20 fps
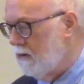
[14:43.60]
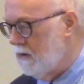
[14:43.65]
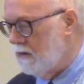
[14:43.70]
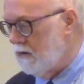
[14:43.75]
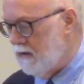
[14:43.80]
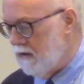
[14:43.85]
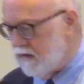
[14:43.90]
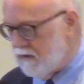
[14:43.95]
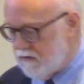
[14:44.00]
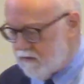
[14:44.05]

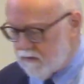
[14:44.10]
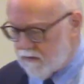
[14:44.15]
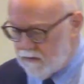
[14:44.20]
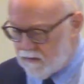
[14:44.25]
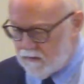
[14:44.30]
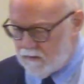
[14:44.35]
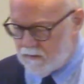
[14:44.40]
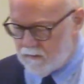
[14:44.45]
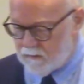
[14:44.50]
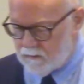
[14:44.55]
In your
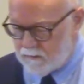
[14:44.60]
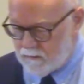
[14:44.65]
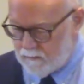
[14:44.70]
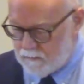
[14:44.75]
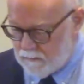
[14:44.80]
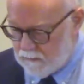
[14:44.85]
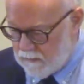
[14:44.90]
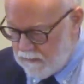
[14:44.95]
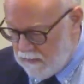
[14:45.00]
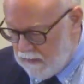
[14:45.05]
home.
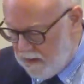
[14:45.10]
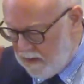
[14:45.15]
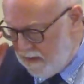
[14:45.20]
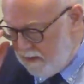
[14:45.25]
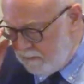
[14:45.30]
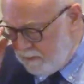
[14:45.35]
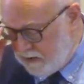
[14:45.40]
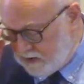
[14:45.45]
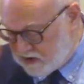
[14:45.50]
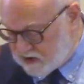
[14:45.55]
It
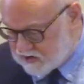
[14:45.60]
means